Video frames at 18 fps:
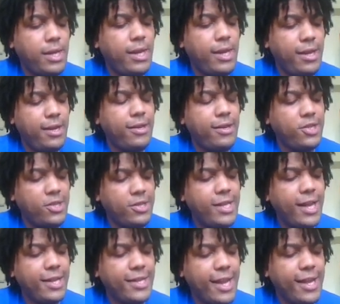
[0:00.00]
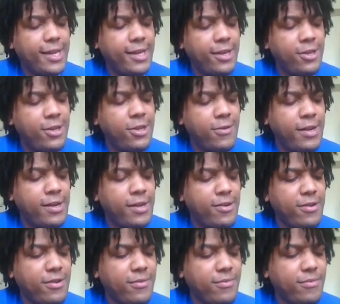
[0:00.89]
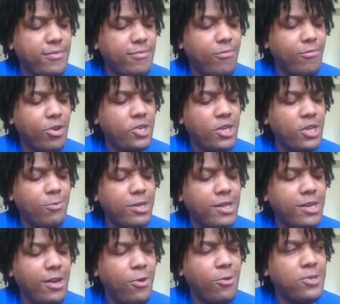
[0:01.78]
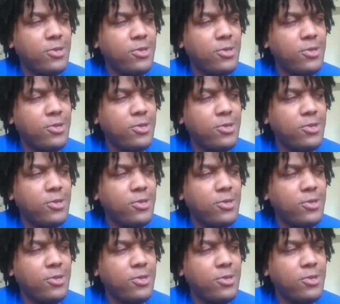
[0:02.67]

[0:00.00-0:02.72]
Yeah, that killer in her. Where she would go.